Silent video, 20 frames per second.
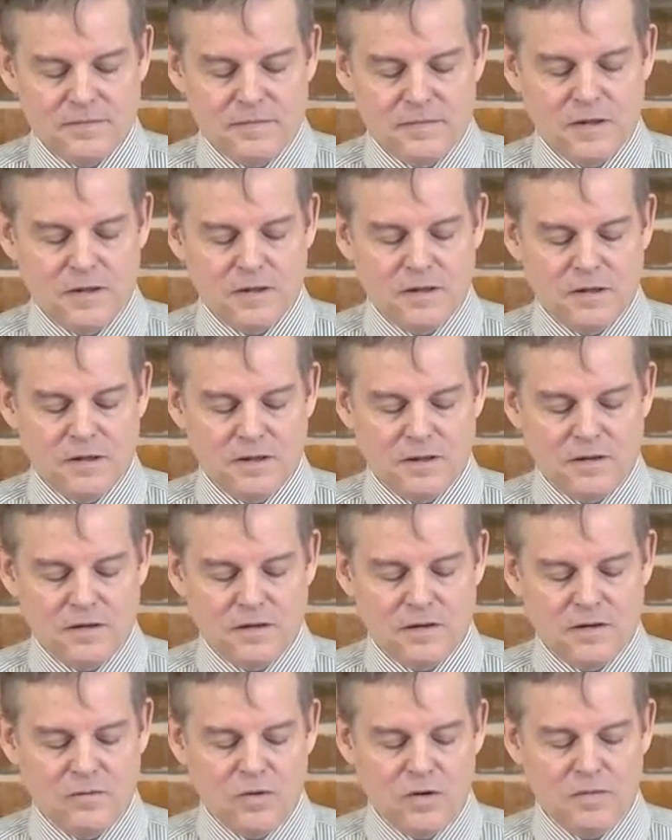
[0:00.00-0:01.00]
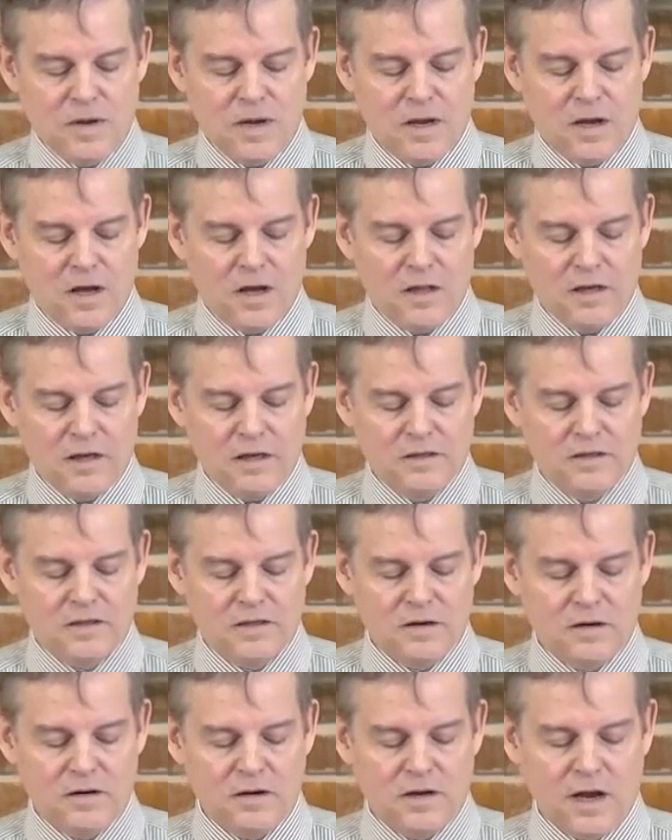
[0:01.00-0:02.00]
the, one of my colleagues,
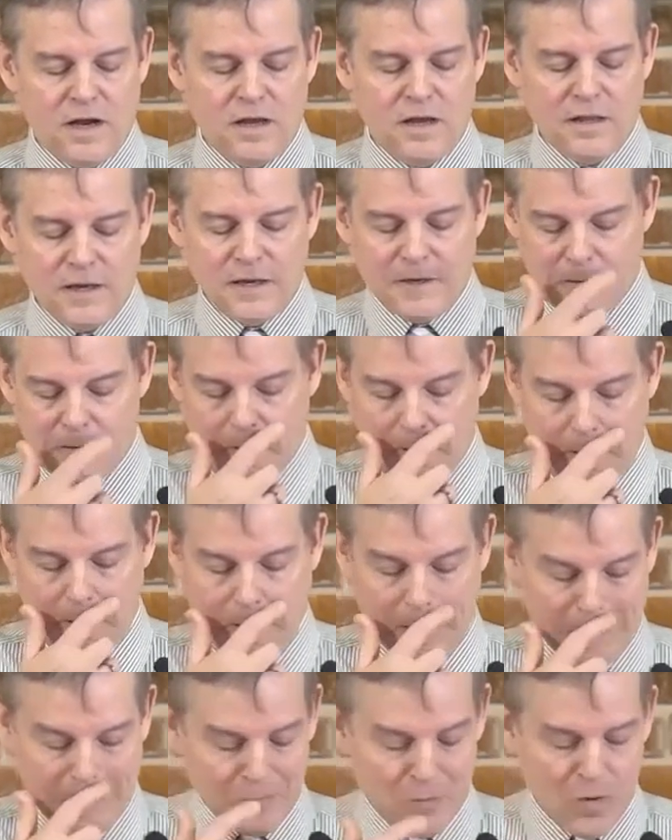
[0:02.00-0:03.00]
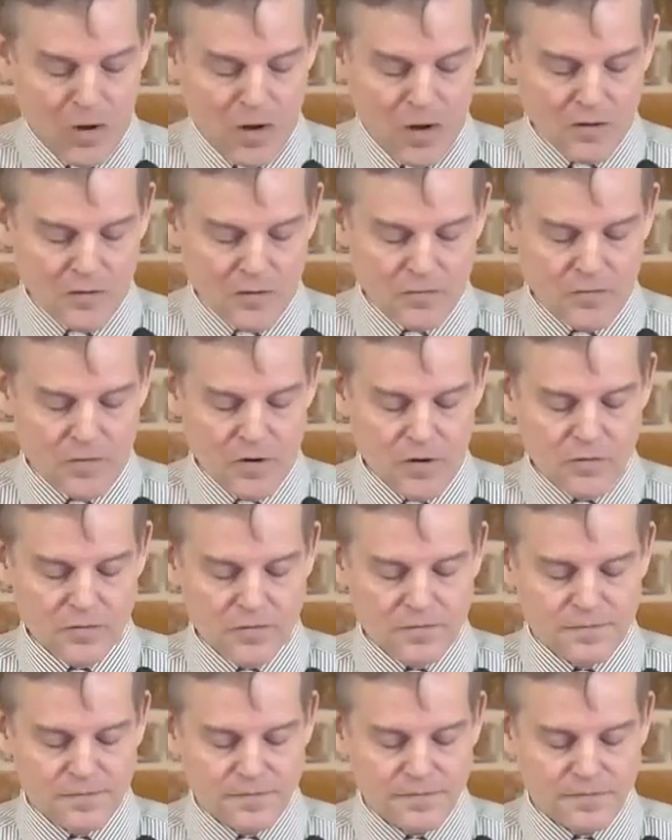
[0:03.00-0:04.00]
Sarah Eileen uh, Lawal, wrote,